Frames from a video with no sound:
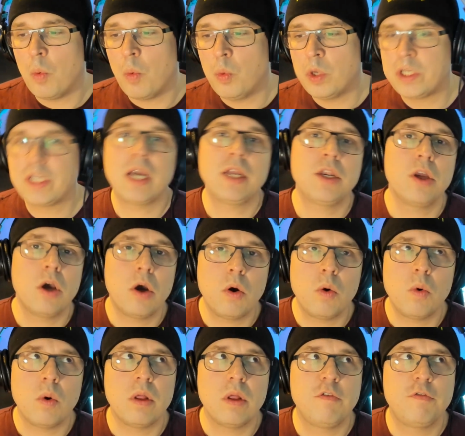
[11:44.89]
Which I
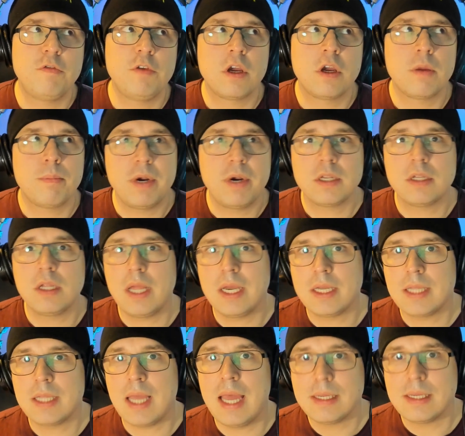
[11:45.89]
know if you compare to
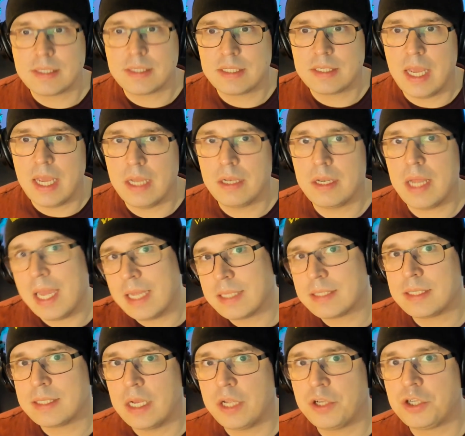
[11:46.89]
like the
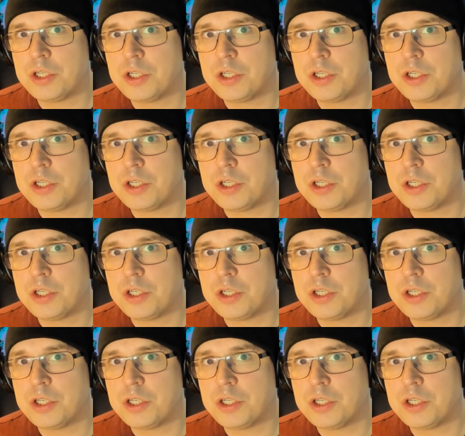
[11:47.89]
S10